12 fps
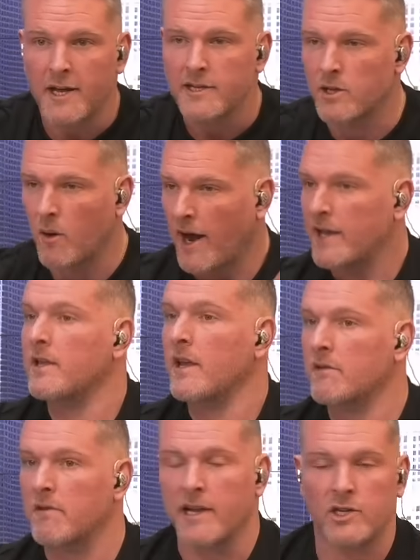So I
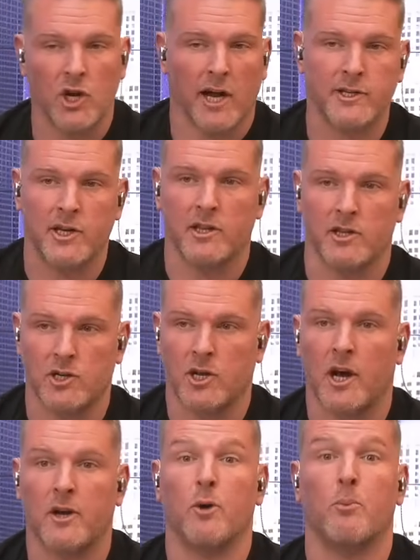think, like, judging the
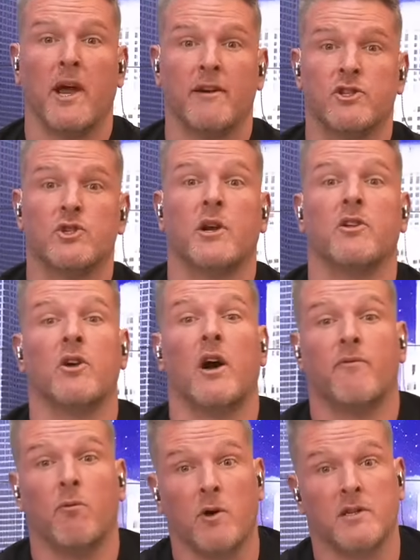Chicago Bears strictly
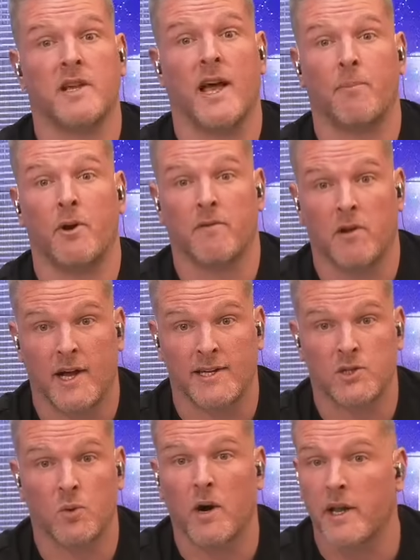off of what has happened over the
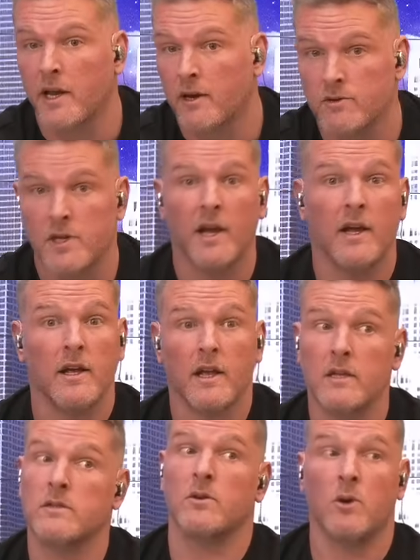last 20 years
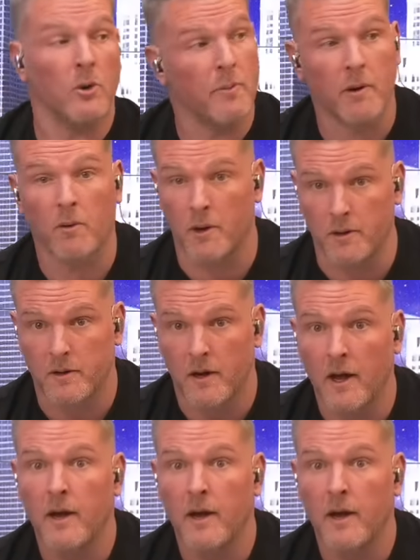is a little bit rude.